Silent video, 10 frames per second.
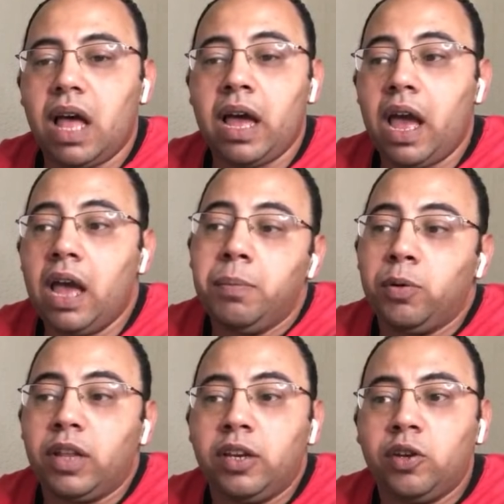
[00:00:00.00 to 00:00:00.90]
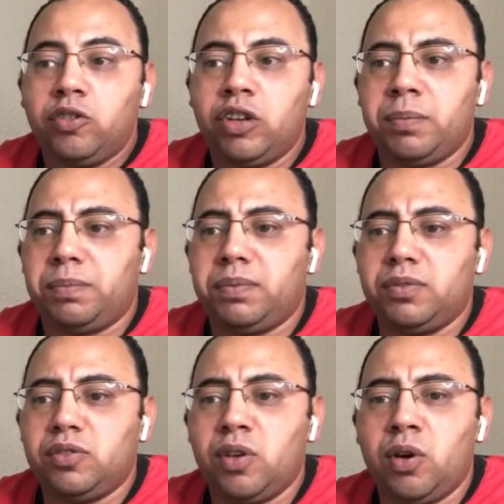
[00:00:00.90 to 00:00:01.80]
I put a new chip
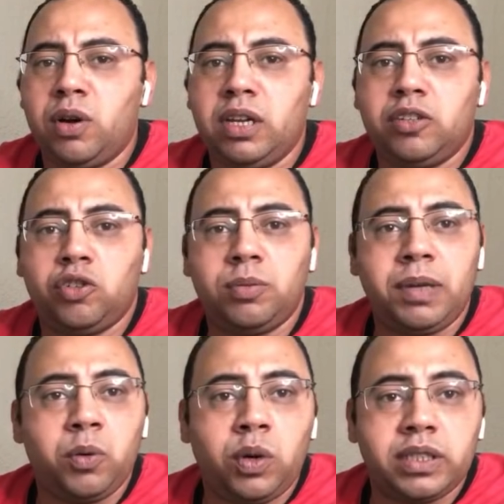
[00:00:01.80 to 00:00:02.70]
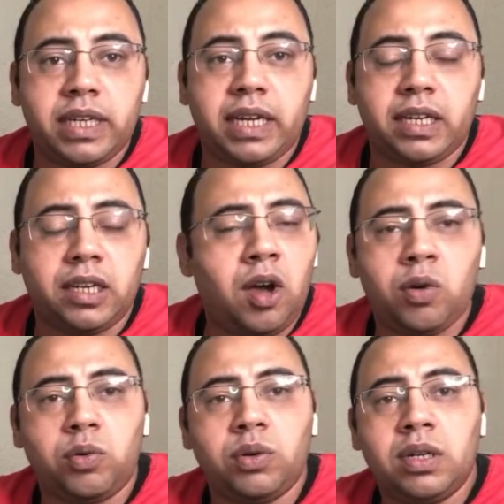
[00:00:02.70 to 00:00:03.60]
so it should be working. No,